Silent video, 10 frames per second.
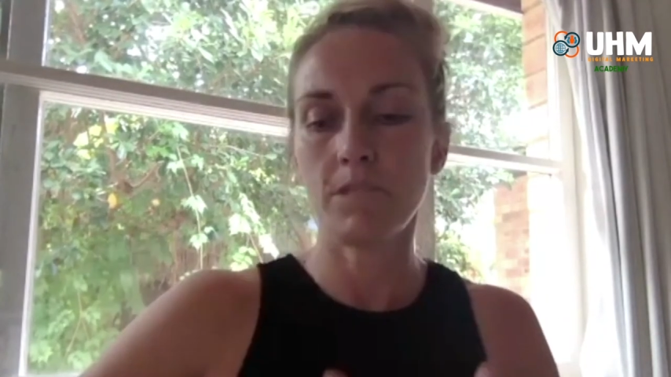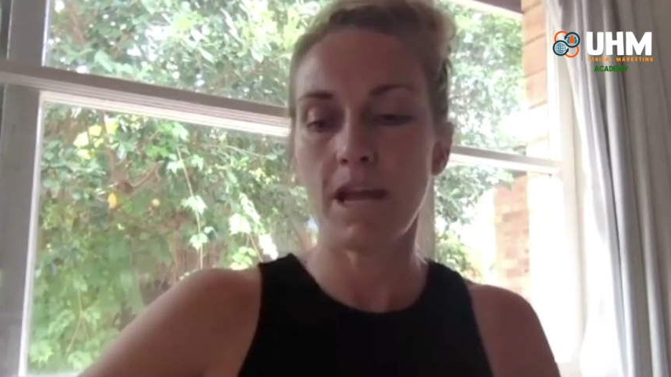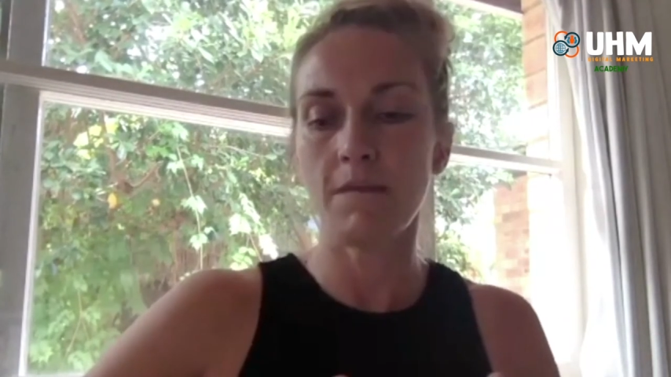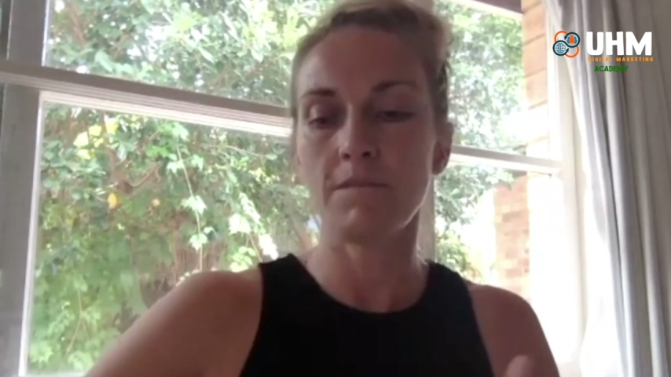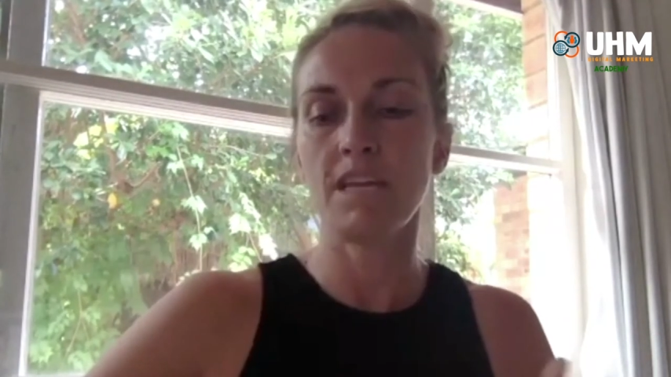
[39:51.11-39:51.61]

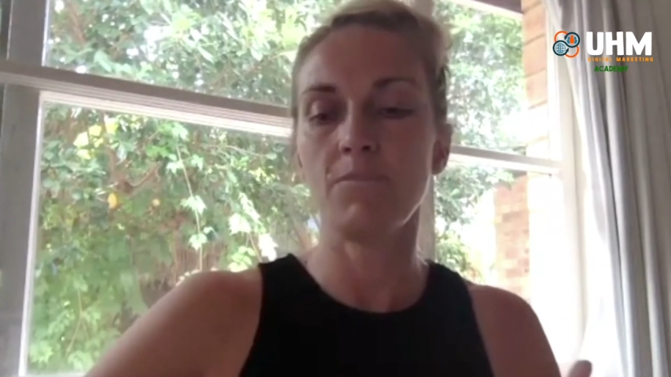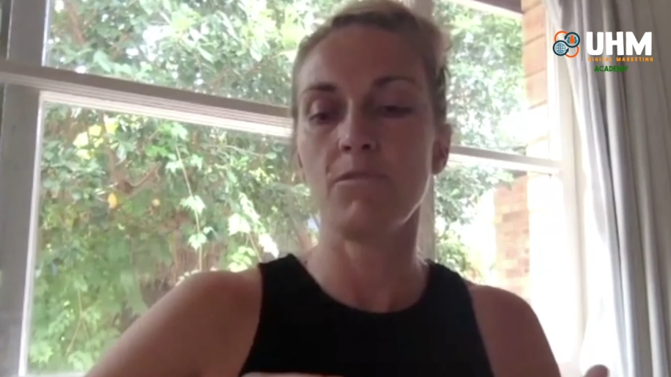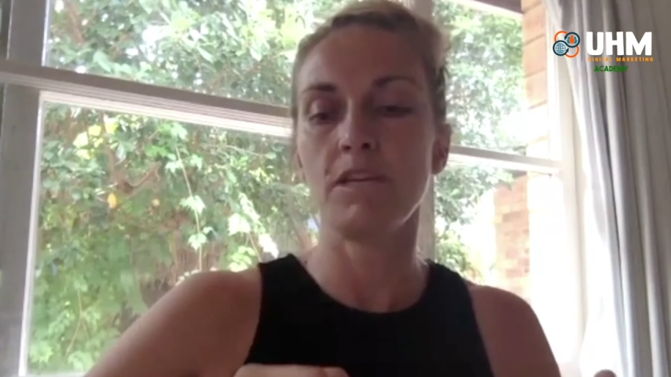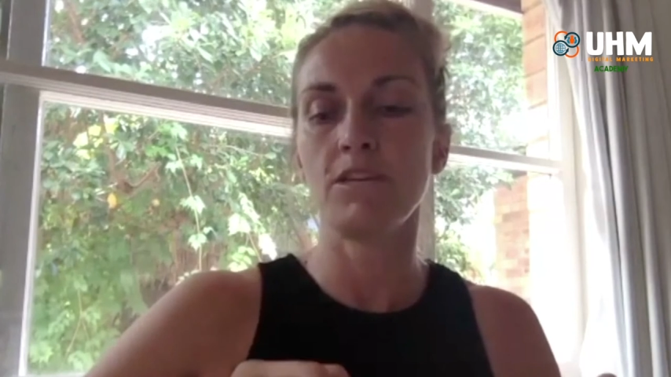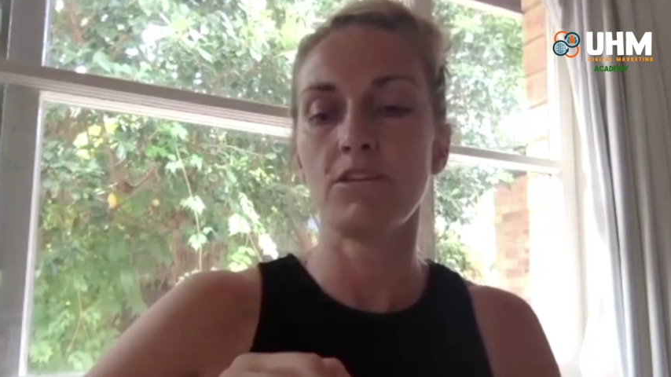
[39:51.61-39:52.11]

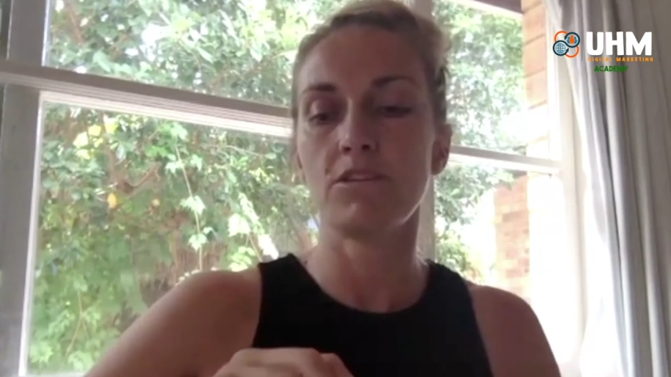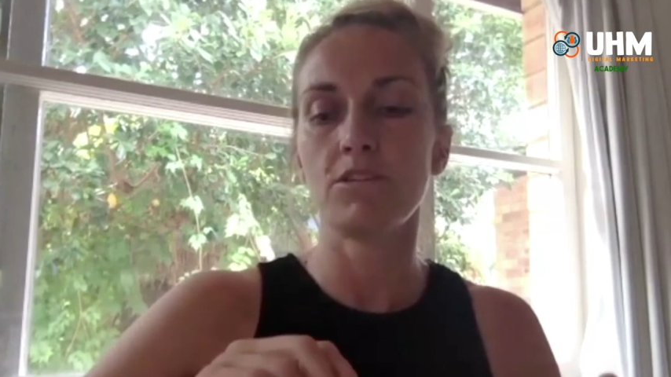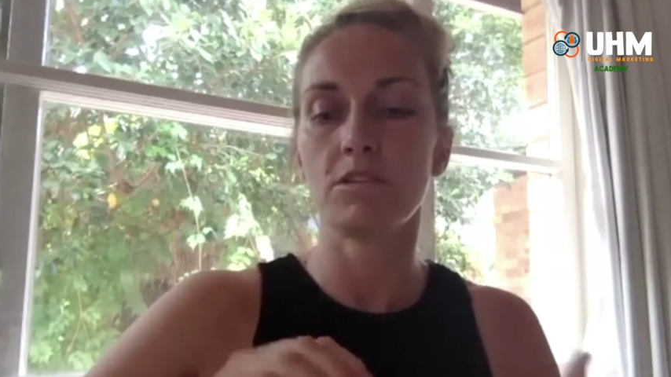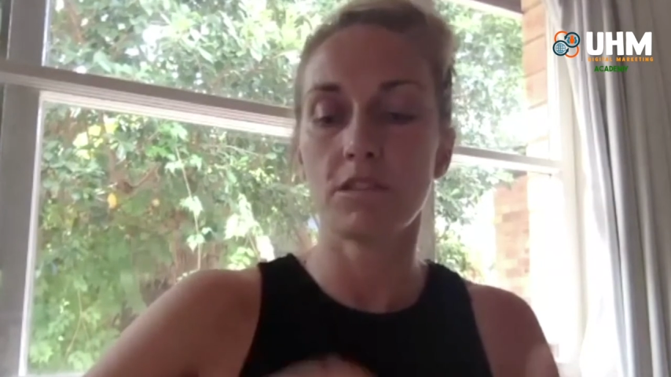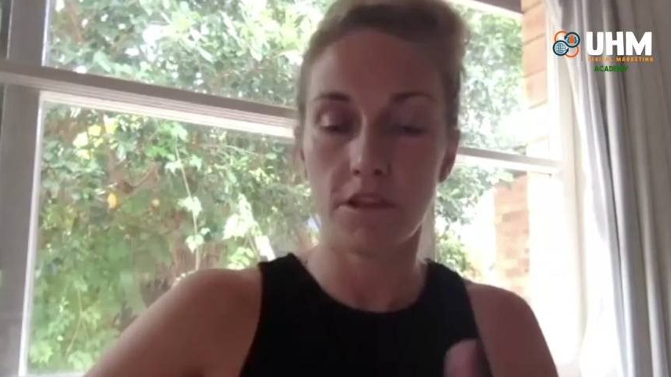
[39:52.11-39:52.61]
timetable
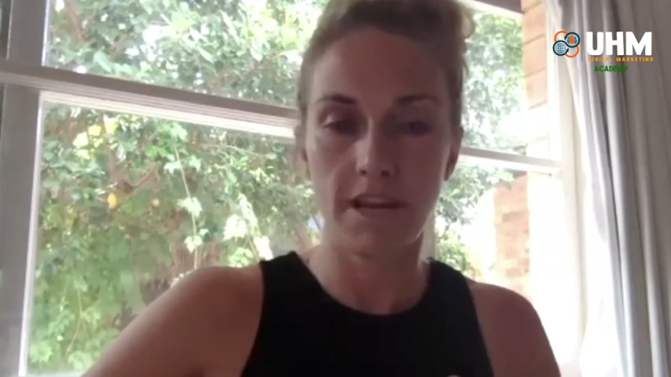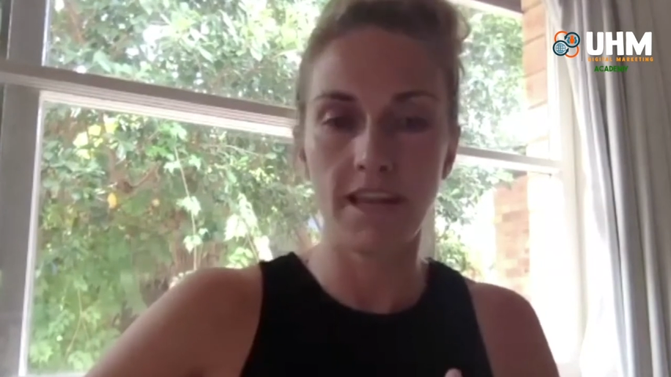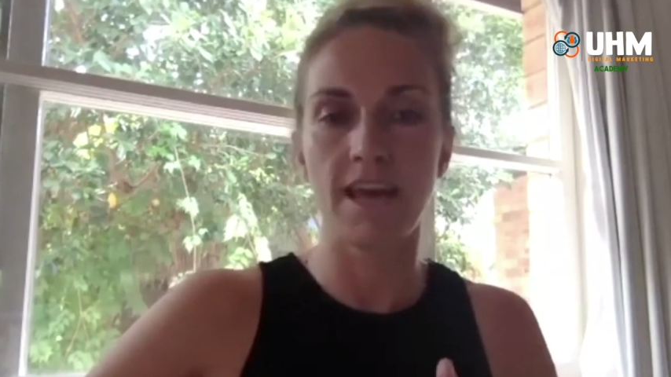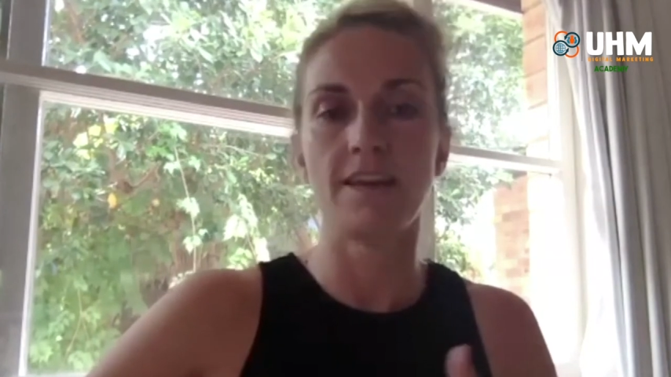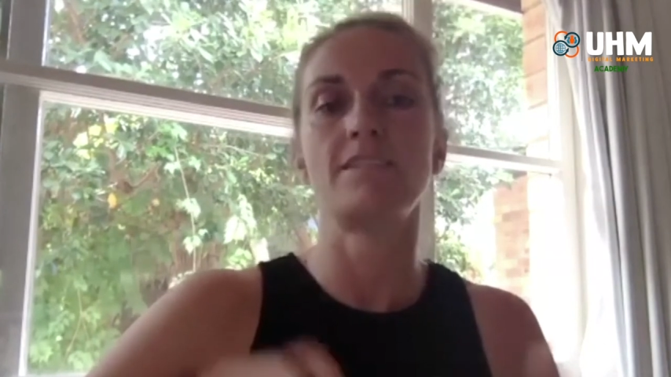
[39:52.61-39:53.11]
issues, learning how to